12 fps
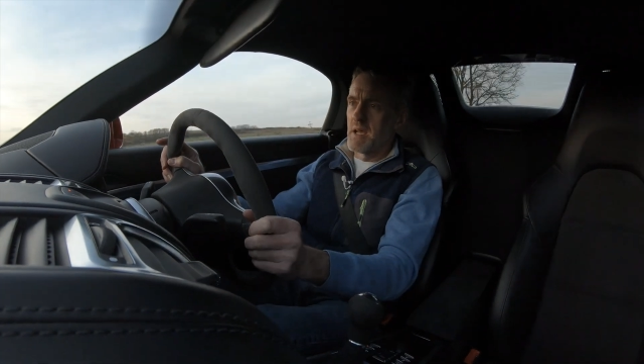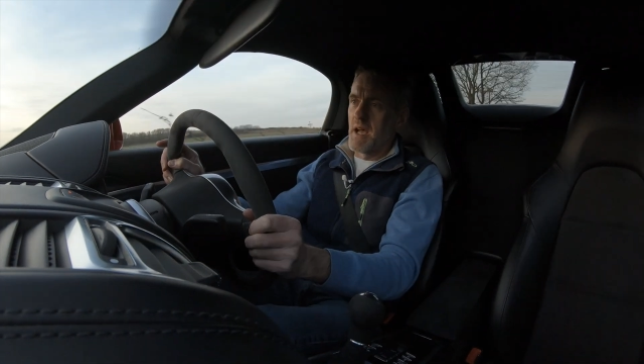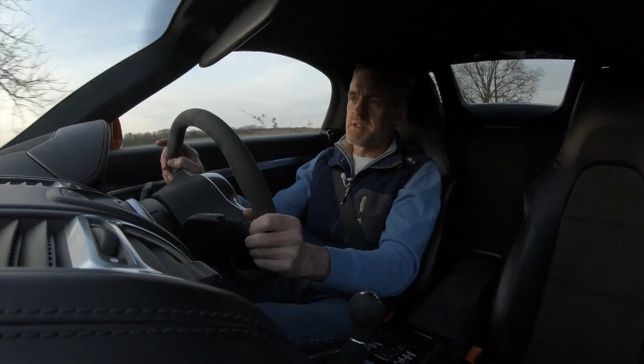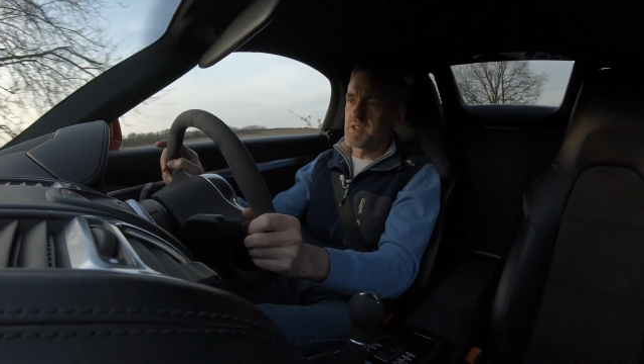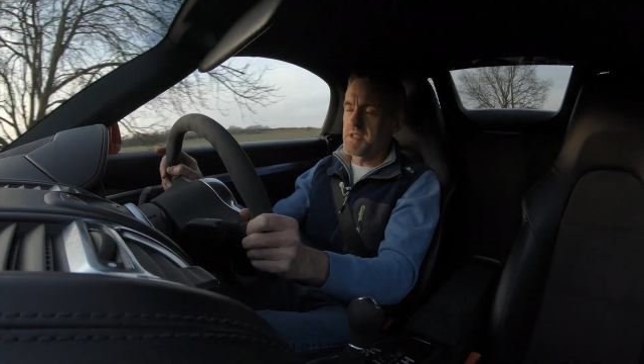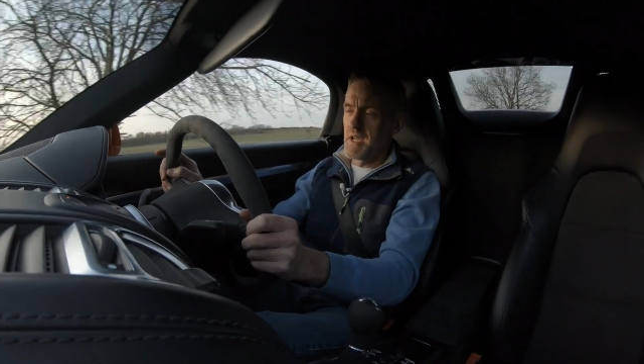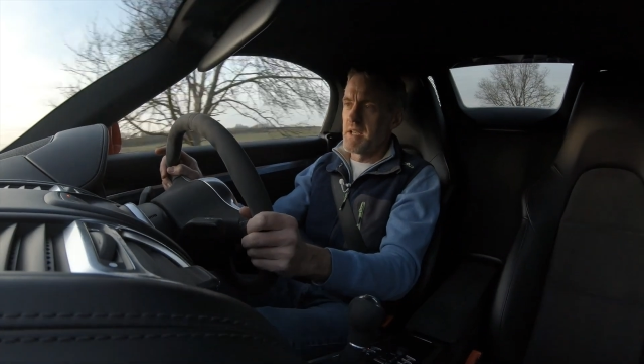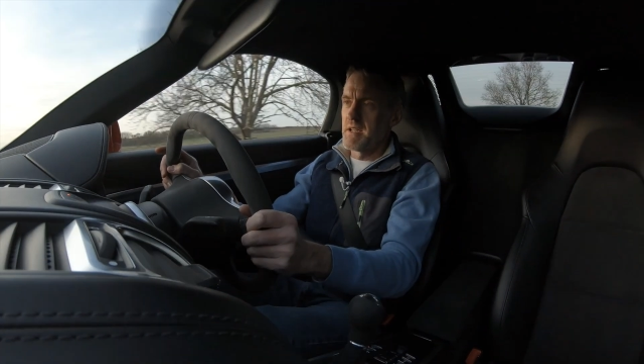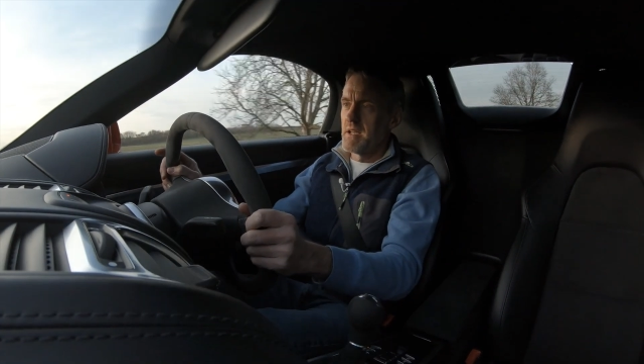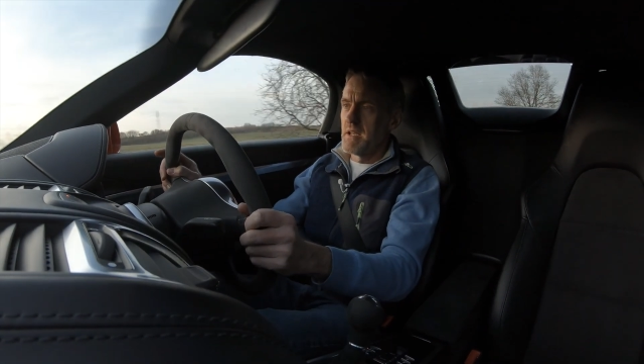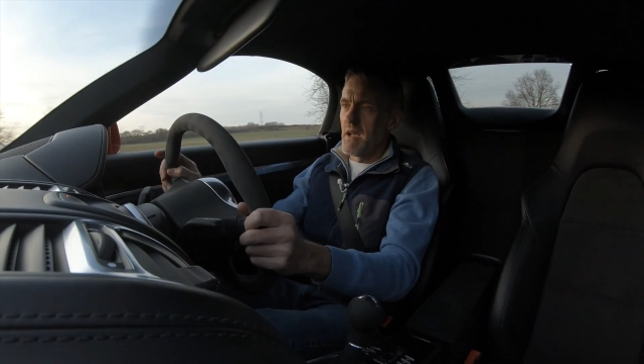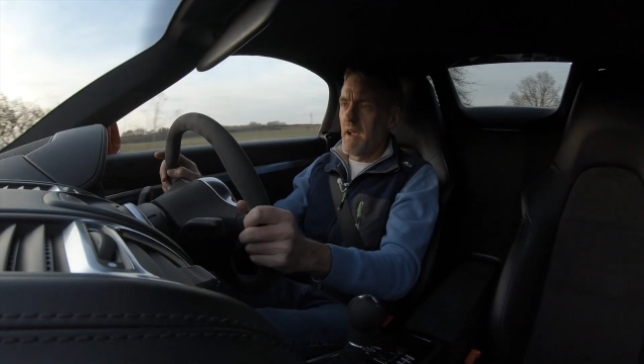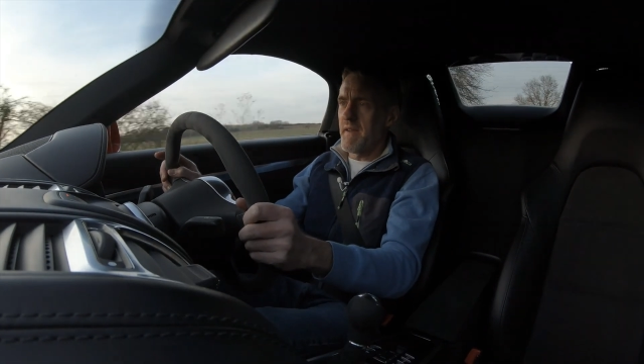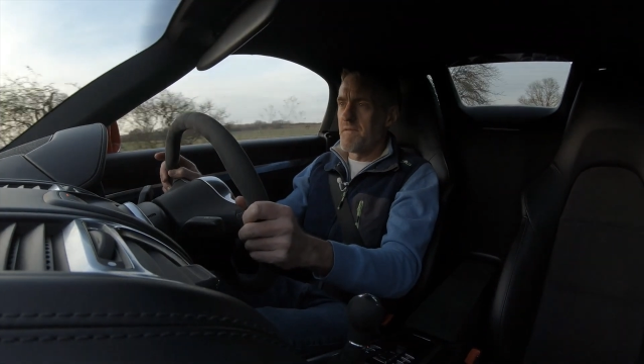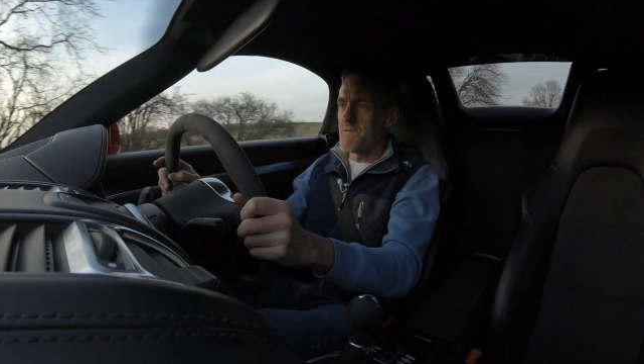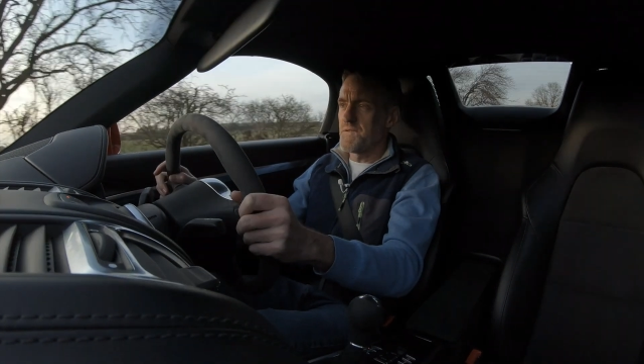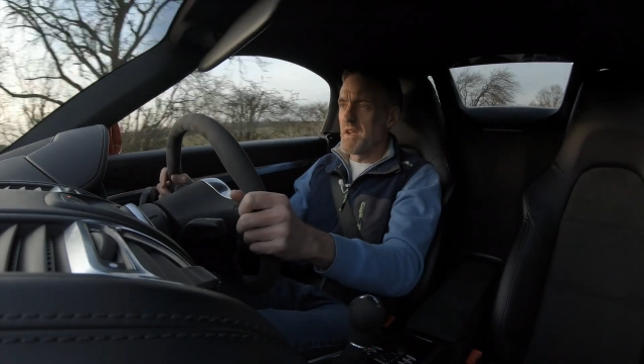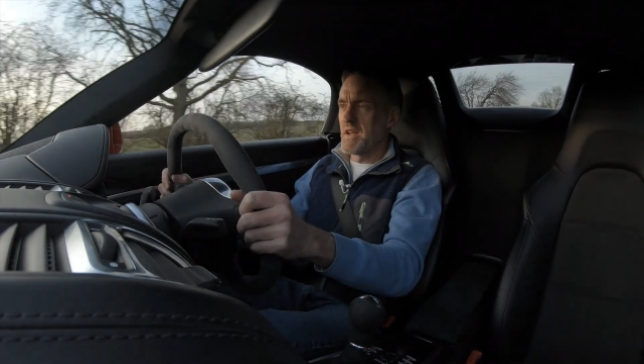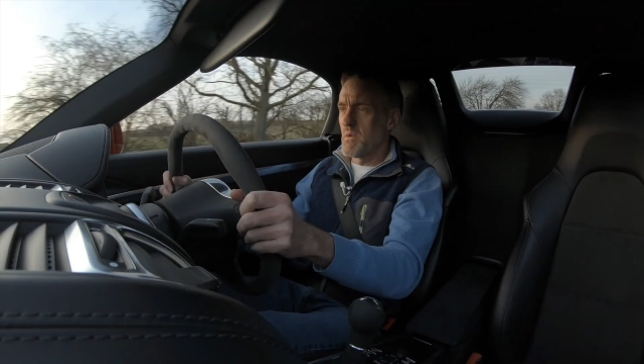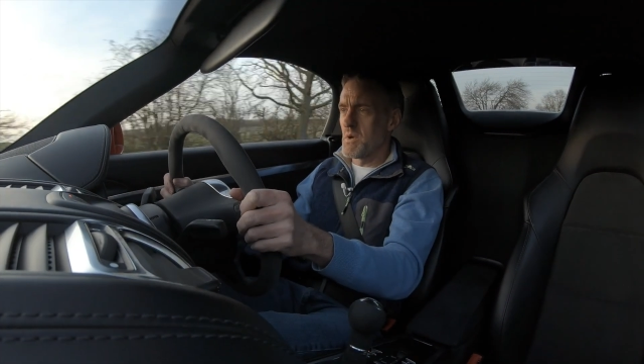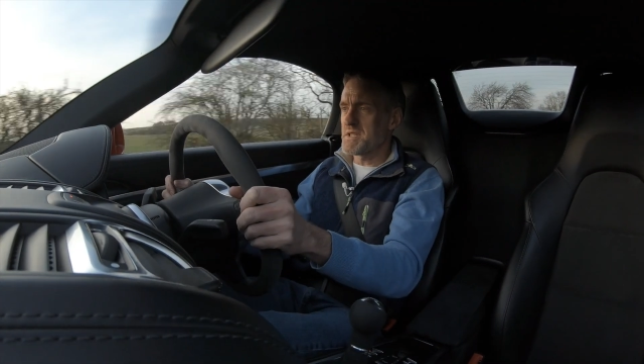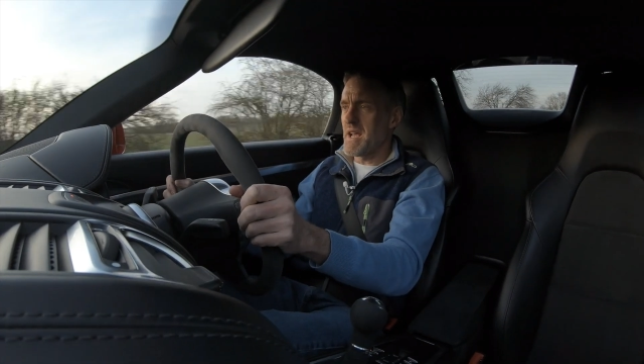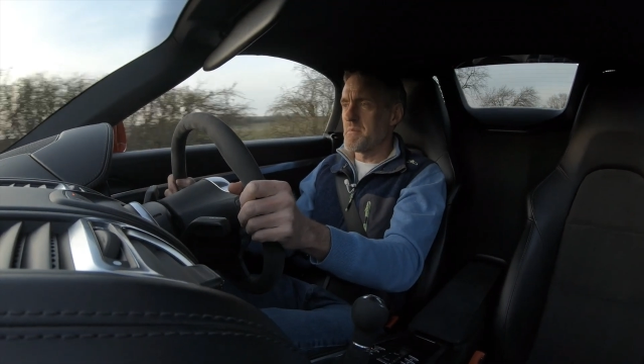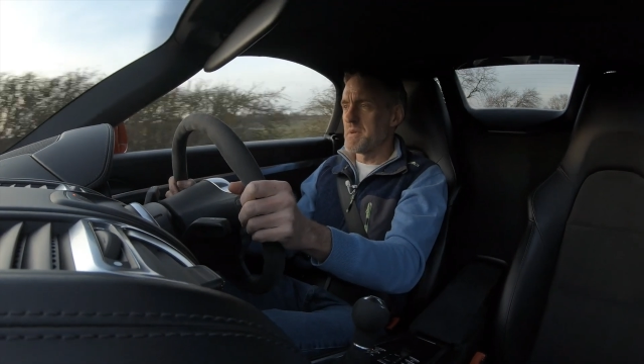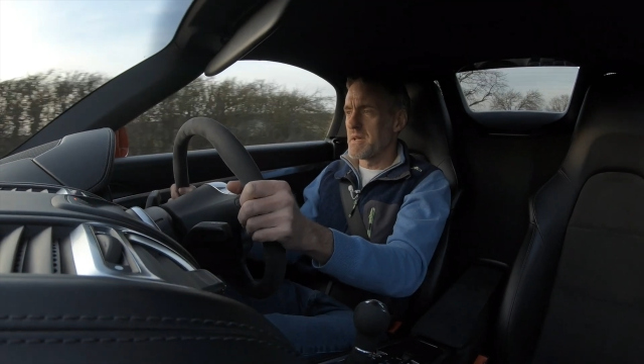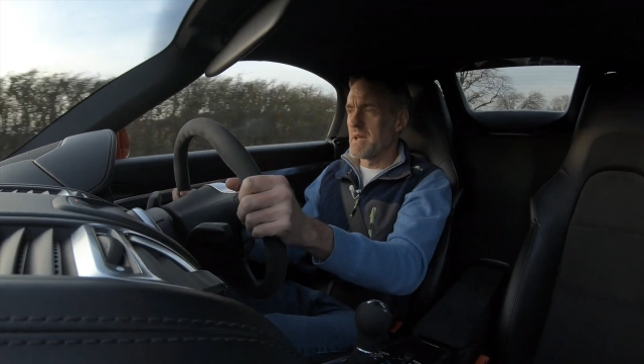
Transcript: As I say, I can feel what's happening